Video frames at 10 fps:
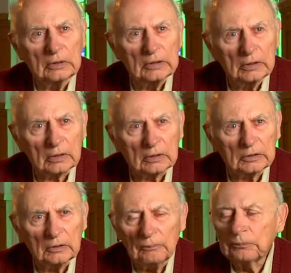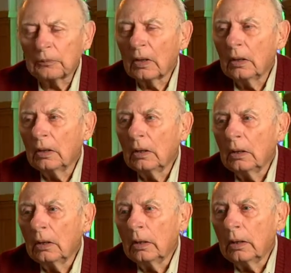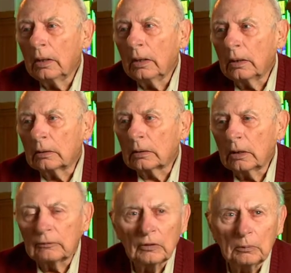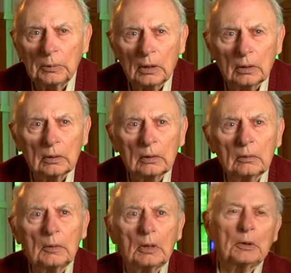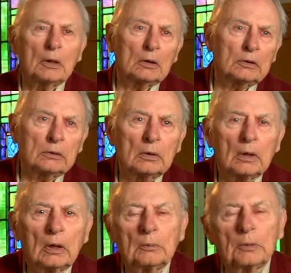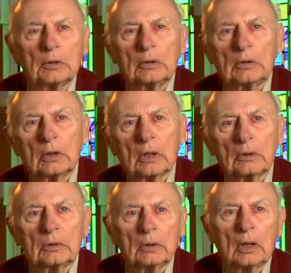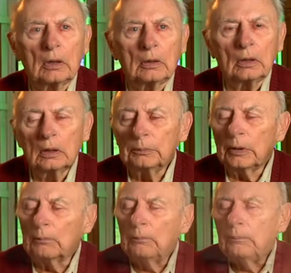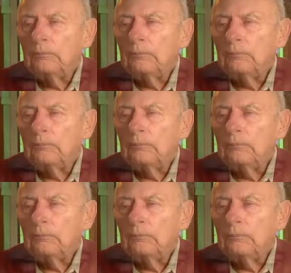Sex. And Kent Philpott, my pastor, had put it together, and I had helped him.